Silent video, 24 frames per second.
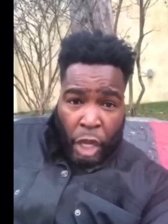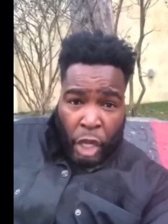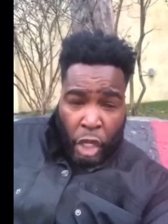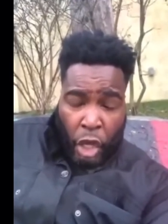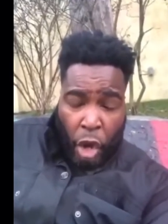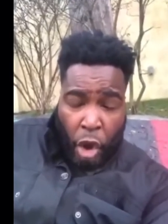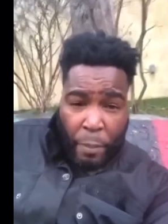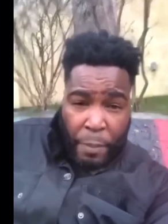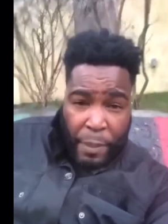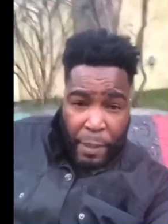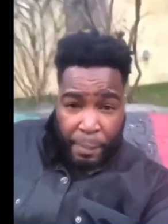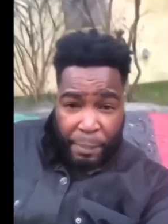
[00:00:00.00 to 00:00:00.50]

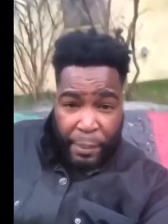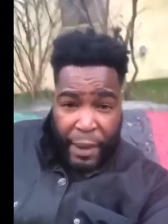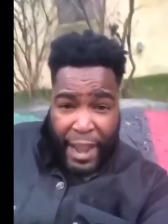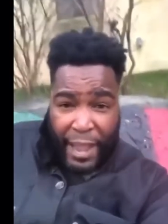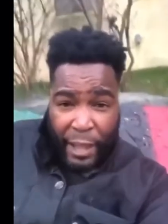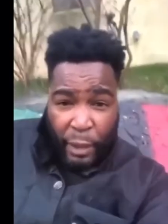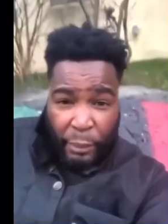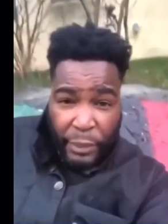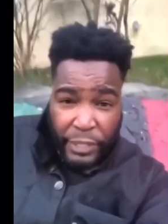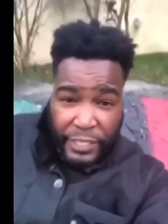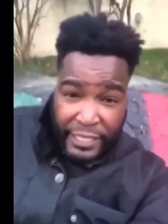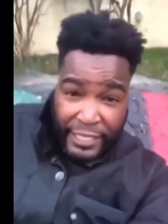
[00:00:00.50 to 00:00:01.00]
Kobe
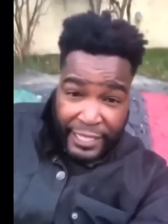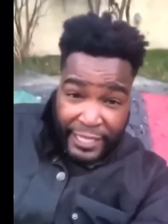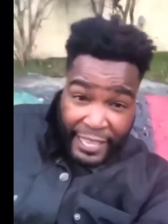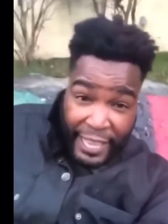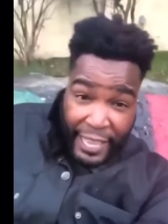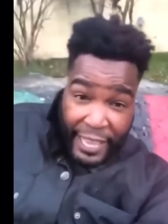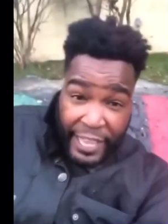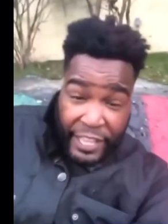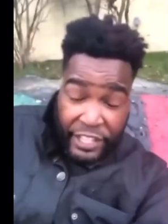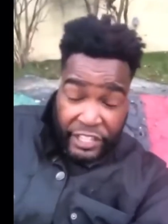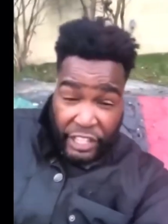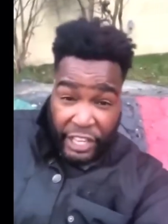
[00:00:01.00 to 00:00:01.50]
Bryant was
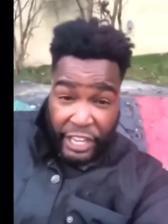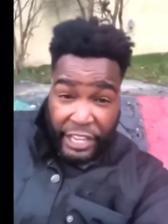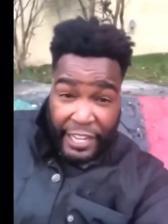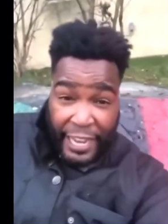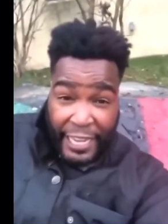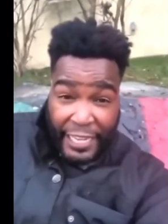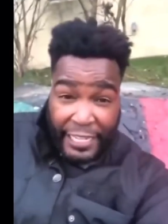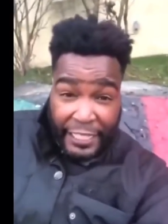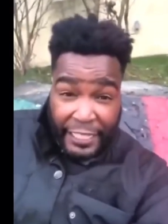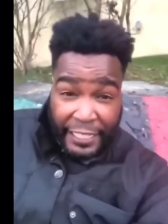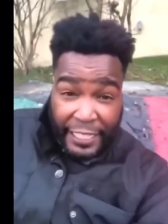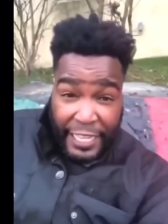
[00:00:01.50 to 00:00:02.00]
engaged in
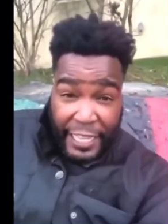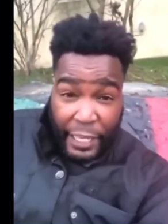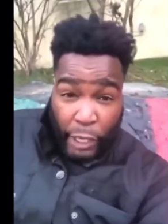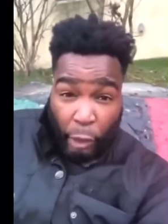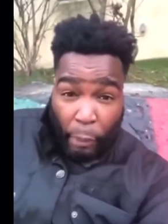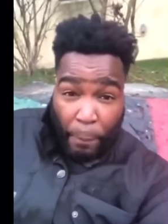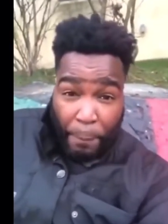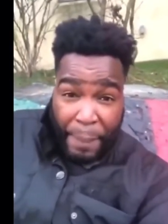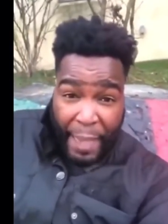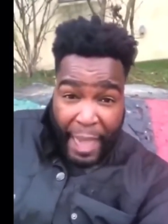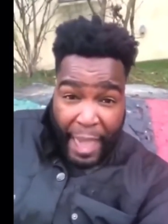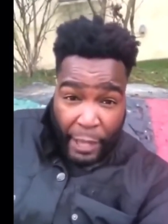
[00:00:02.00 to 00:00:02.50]
a
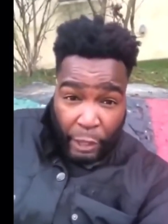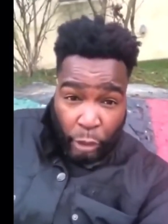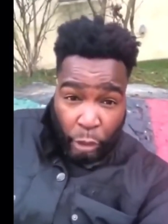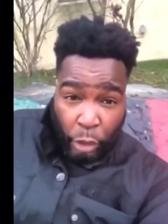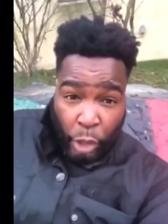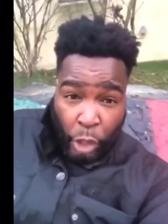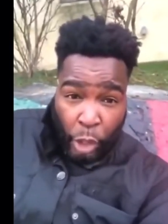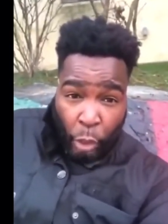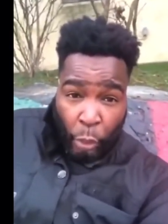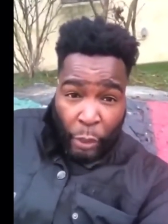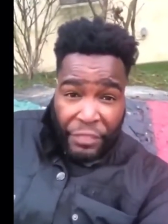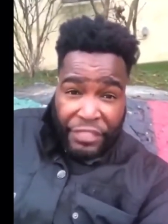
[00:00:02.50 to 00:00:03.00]
legal battle
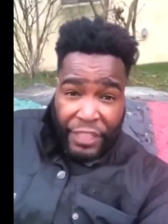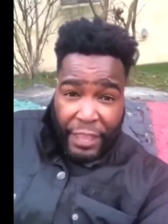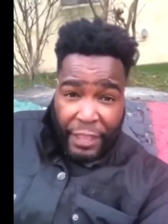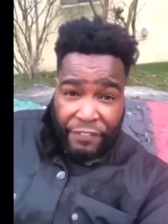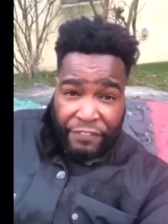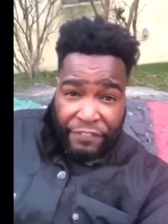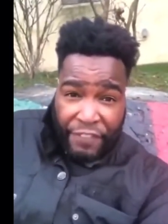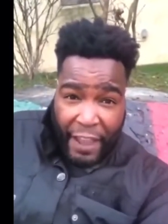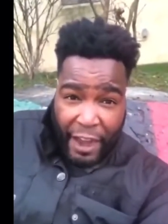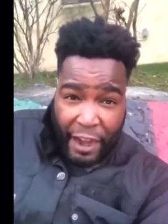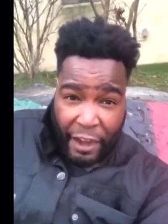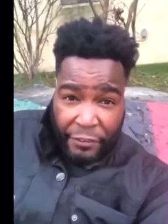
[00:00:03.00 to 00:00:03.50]
with a
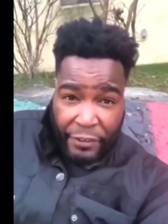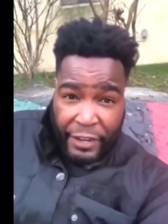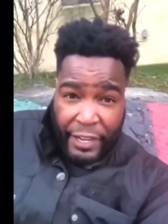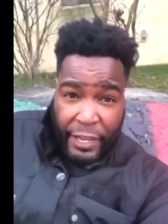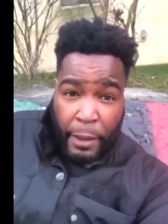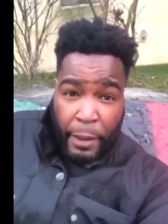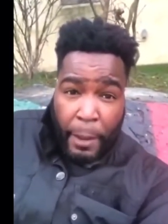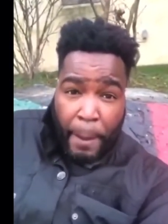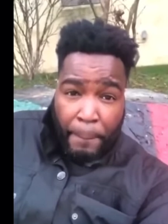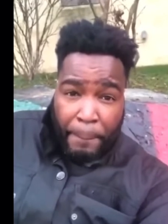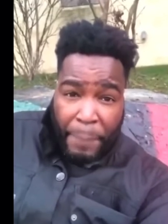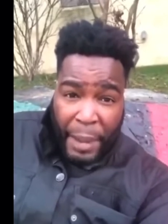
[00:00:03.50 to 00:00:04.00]

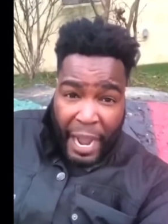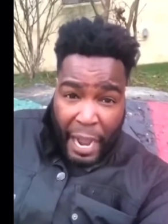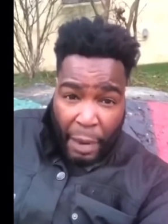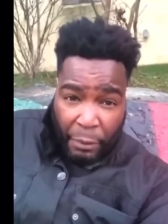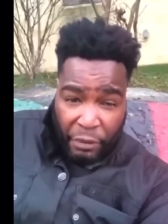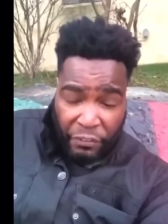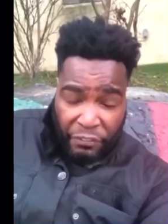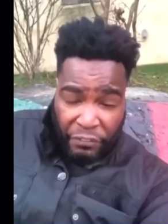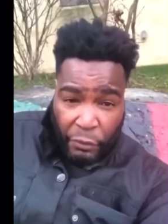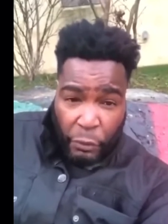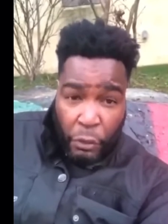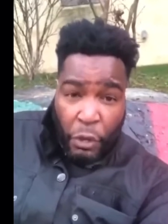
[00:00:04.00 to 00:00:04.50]
very
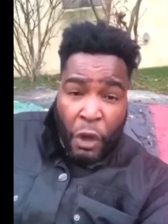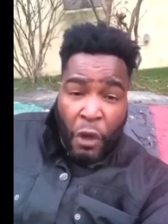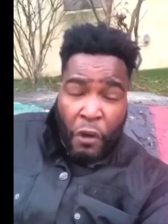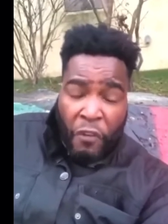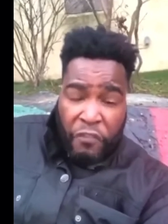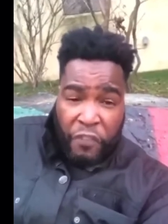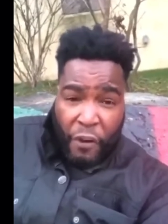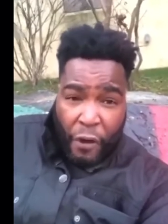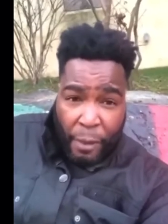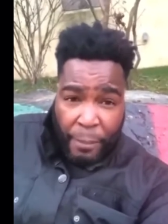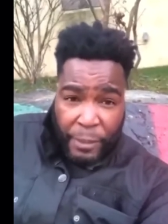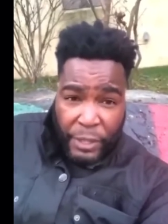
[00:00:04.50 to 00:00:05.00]
powerful
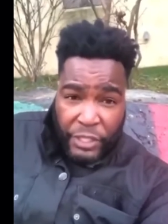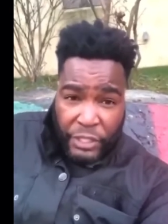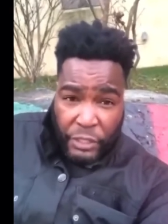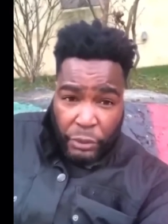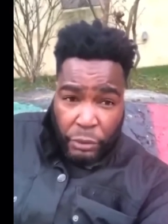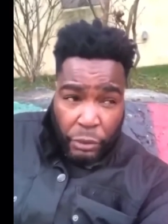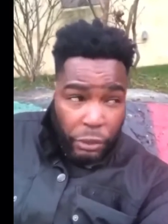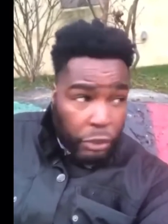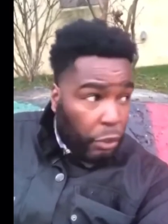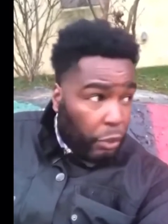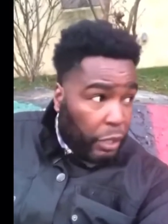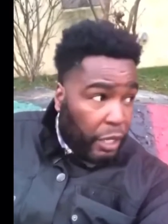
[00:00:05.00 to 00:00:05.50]

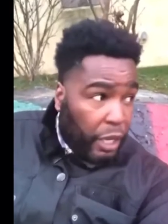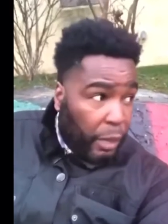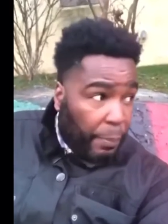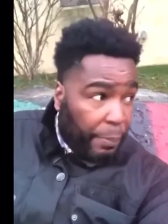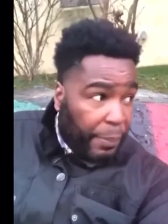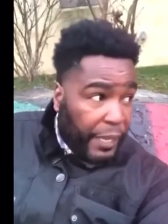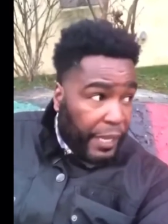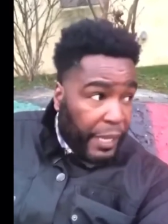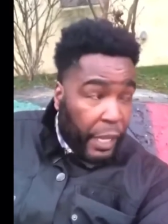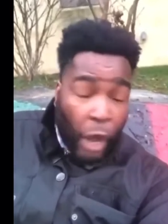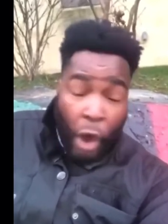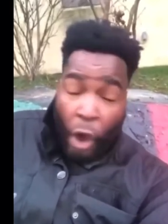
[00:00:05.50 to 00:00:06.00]
pharmaceutical
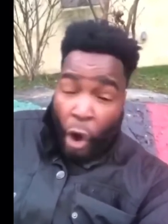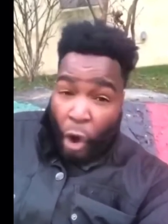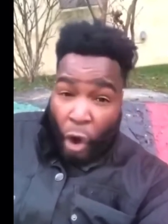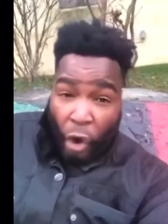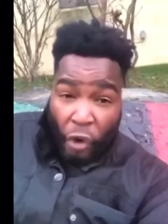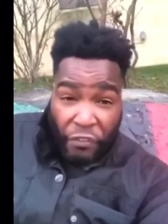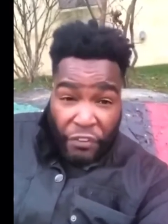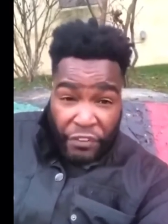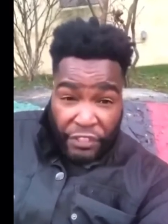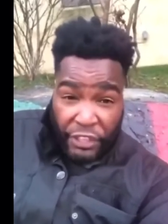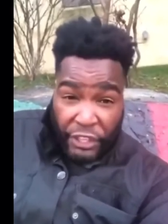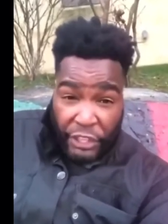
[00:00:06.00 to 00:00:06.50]
company
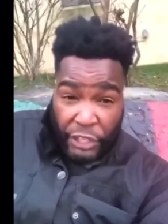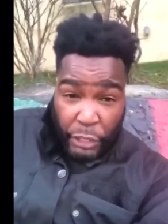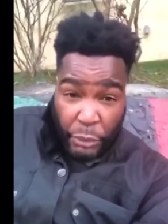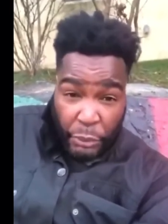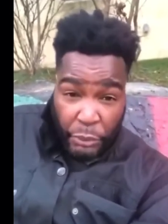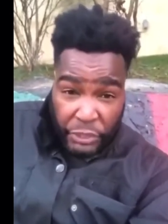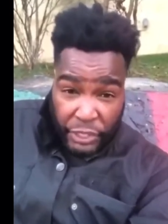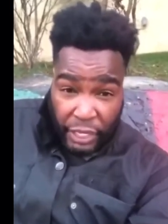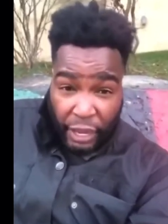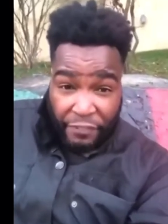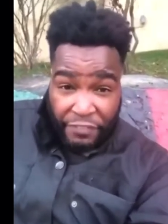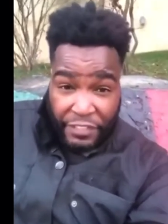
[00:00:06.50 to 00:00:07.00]
over the
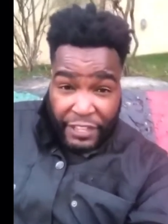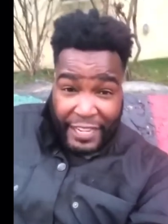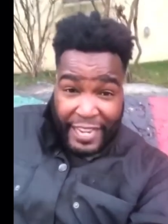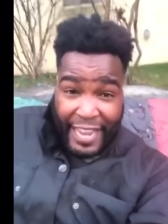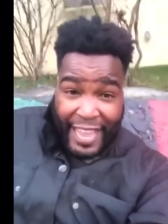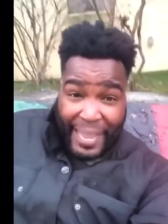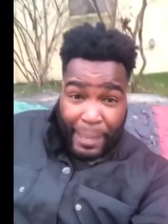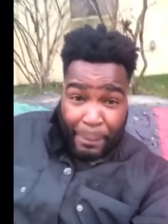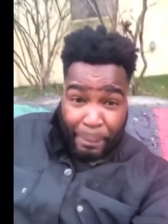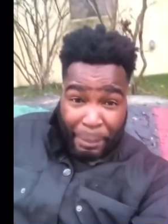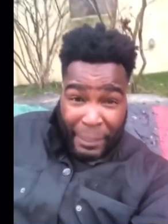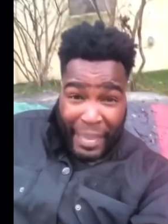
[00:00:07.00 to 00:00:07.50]
use of the
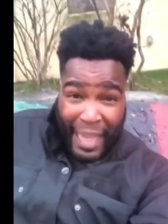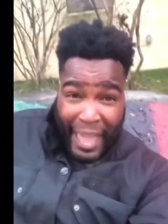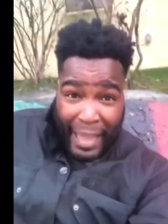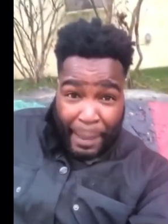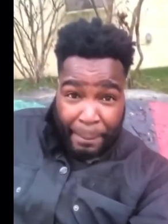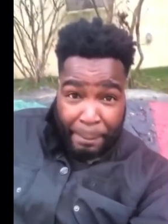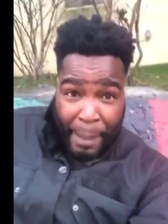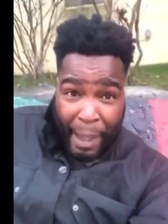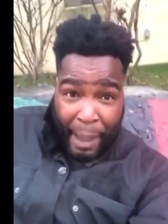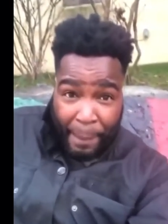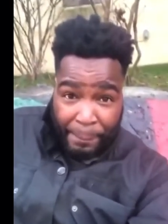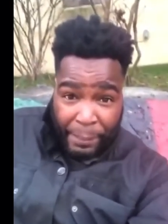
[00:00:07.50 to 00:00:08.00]
name Black
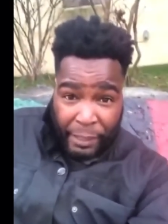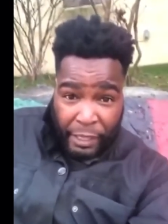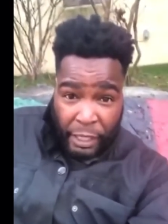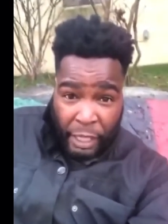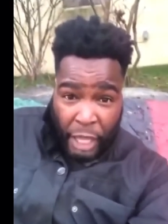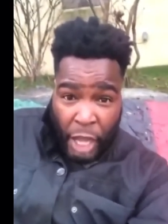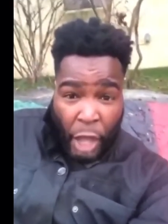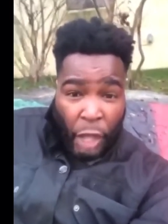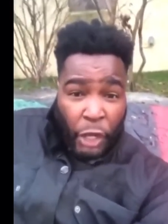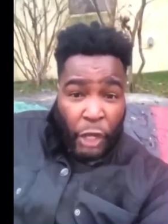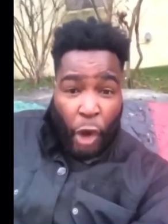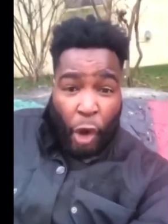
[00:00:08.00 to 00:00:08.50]
Mamba.
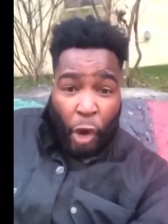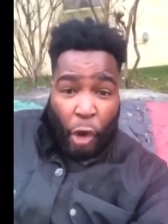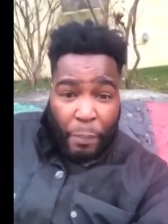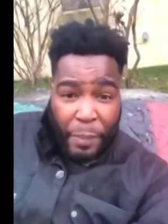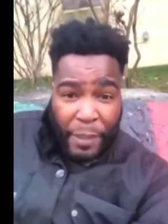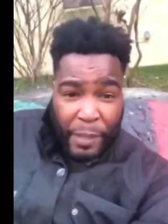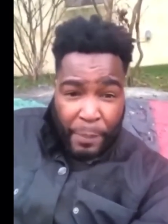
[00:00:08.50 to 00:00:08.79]
Kobe